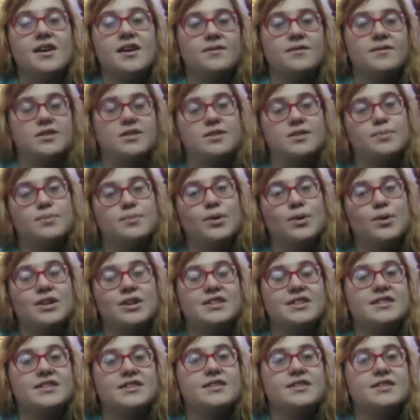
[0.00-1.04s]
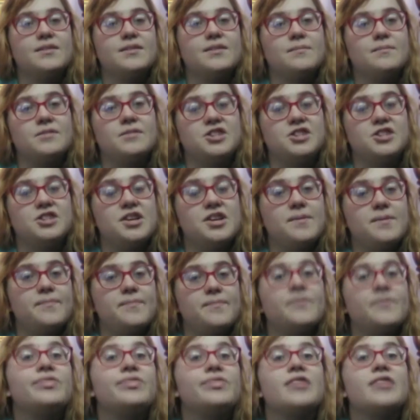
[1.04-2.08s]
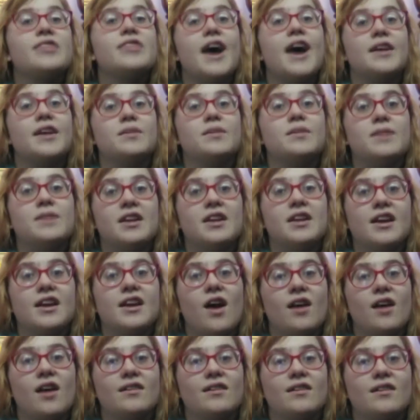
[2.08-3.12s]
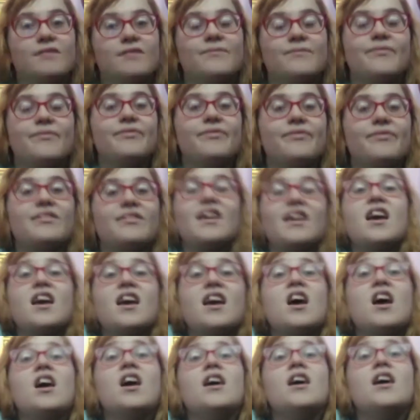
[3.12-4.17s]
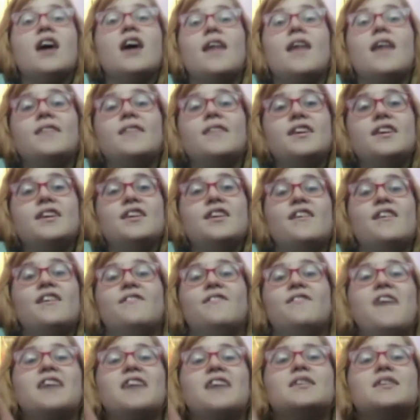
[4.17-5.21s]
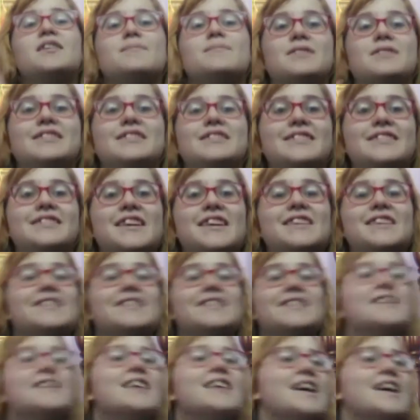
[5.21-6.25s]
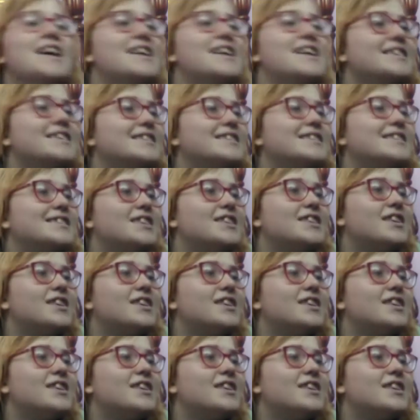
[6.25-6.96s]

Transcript: sports, gym, and community garden. And then fact number 6 is